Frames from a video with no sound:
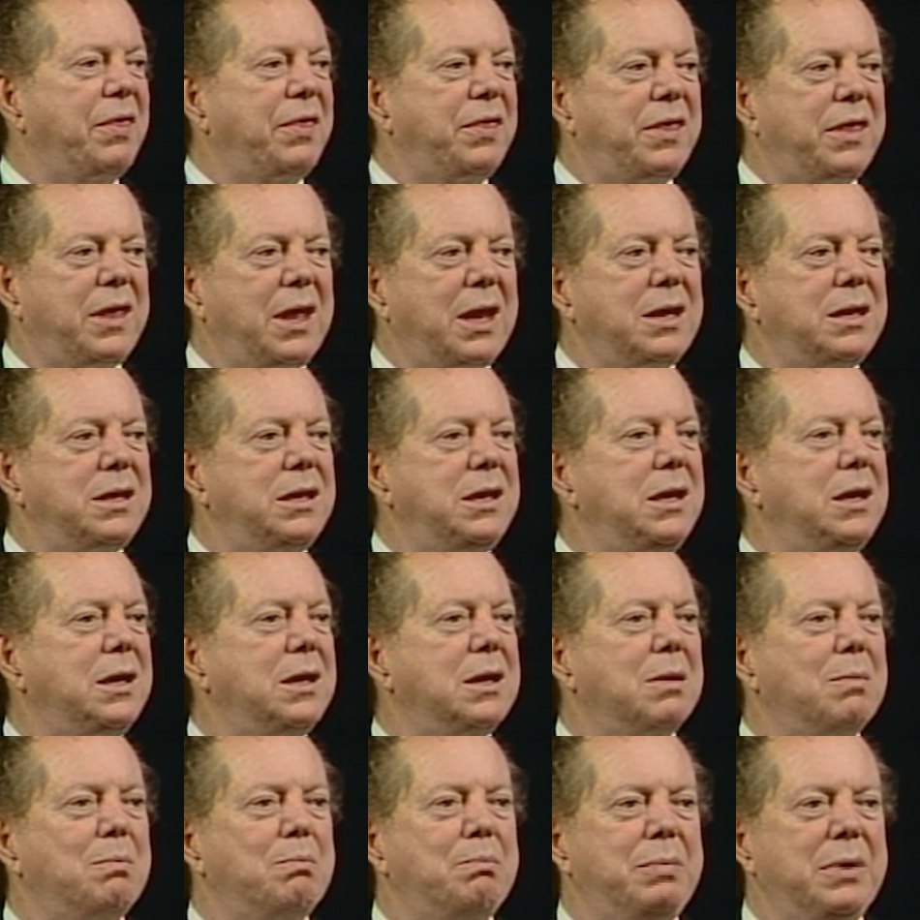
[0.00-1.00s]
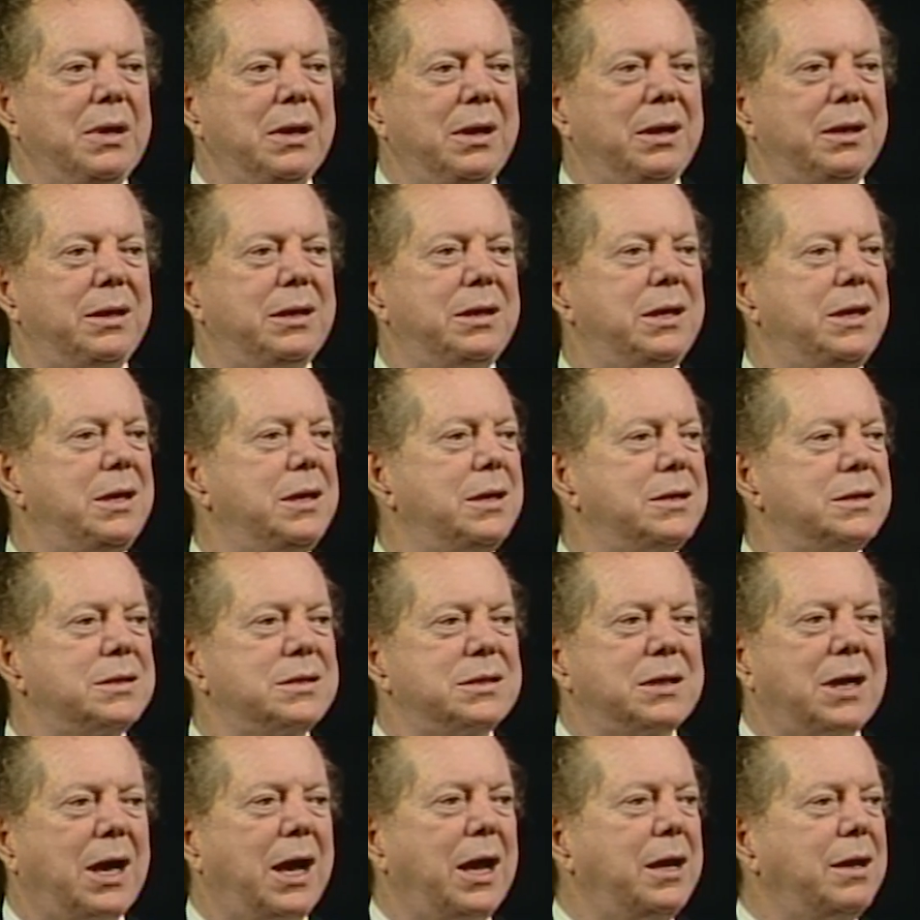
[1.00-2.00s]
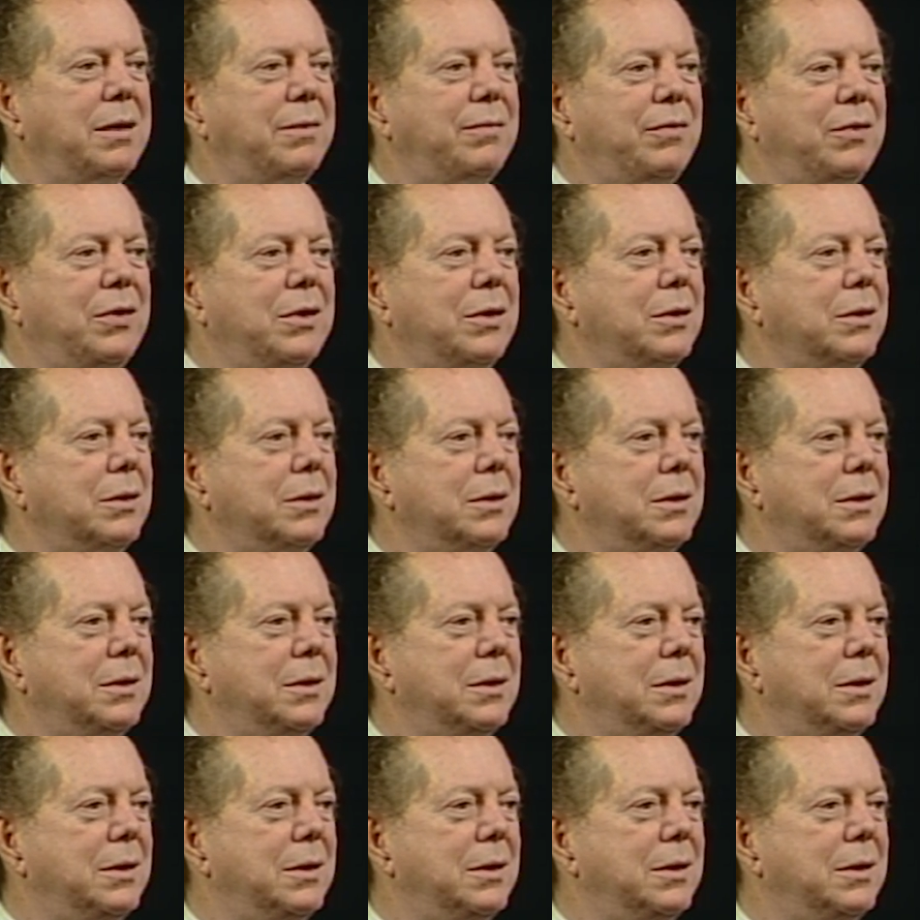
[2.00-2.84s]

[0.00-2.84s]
authentic ability inside of you.